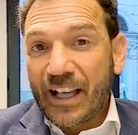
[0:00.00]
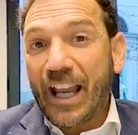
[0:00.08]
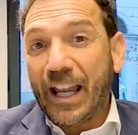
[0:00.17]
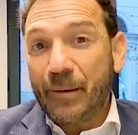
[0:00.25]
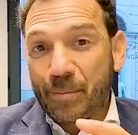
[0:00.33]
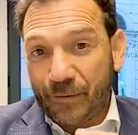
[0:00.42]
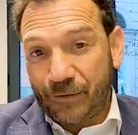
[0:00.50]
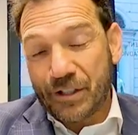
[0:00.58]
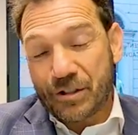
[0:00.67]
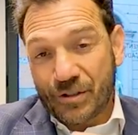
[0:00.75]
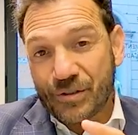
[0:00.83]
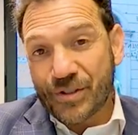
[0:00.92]
a
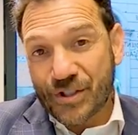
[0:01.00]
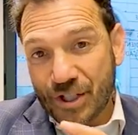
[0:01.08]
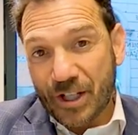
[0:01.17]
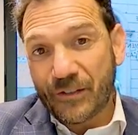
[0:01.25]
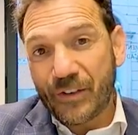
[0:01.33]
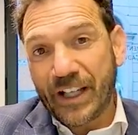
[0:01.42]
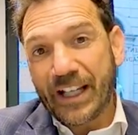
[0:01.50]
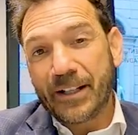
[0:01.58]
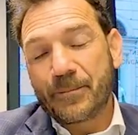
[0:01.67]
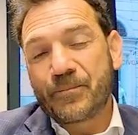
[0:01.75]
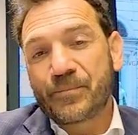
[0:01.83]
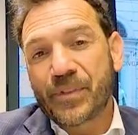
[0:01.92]
professional
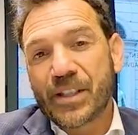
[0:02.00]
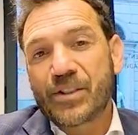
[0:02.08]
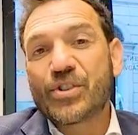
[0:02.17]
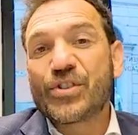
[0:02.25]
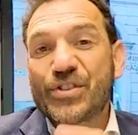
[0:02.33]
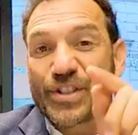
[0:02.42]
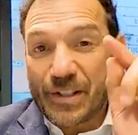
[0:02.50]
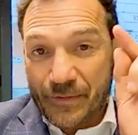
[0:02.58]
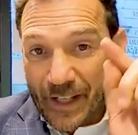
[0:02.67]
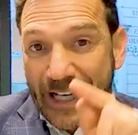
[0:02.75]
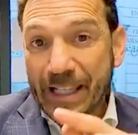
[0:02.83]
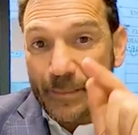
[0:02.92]
surveyor to
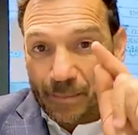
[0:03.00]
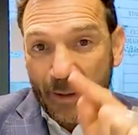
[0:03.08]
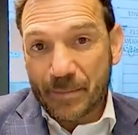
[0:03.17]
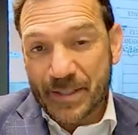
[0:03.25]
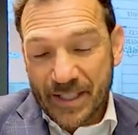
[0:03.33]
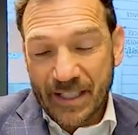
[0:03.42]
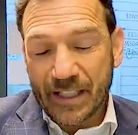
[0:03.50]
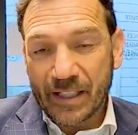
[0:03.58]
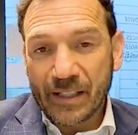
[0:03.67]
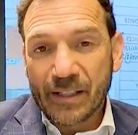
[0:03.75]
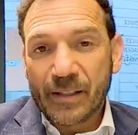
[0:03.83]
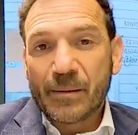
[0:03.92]
survey the
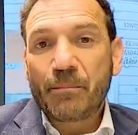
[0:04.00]
property